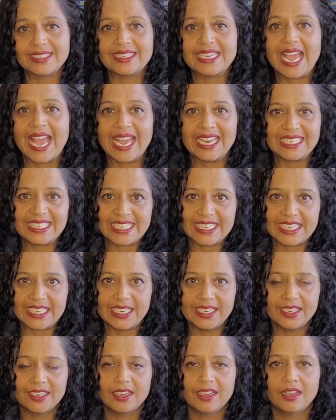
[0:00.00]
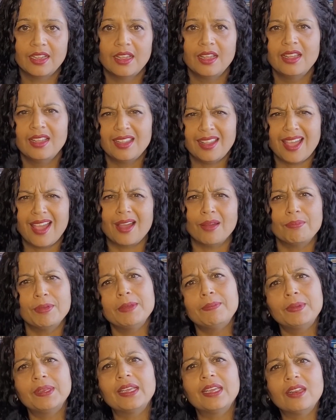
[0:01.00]
daddy, yeah,
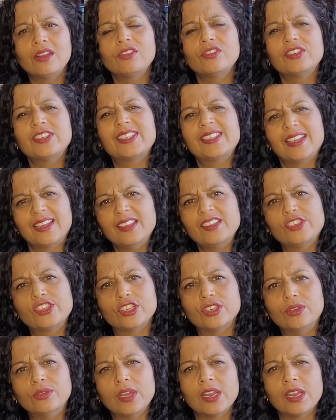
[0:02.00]
people can understand you.